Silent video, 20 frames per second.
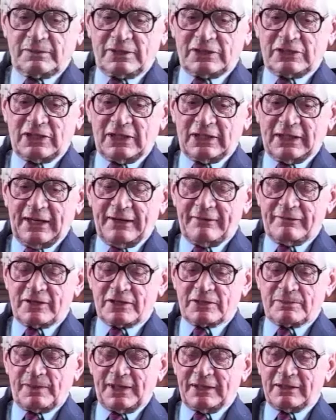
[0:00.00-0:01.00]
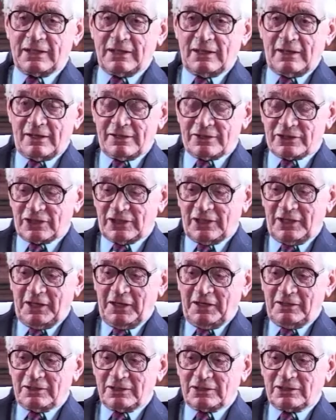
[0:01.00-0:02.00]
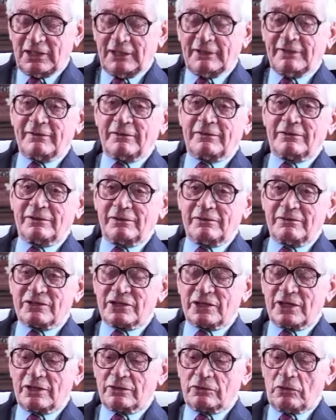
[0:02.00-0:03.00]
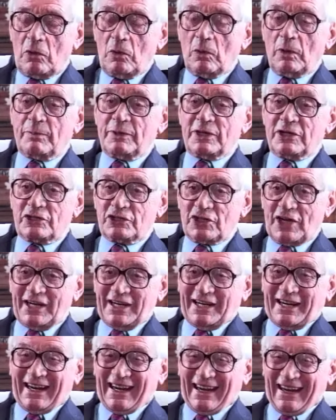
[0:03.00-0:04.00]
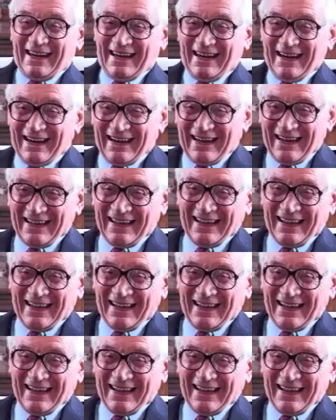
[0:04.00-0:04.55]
to which he gave the splendid answer, to tell you the truth, so they're all a bit shaky.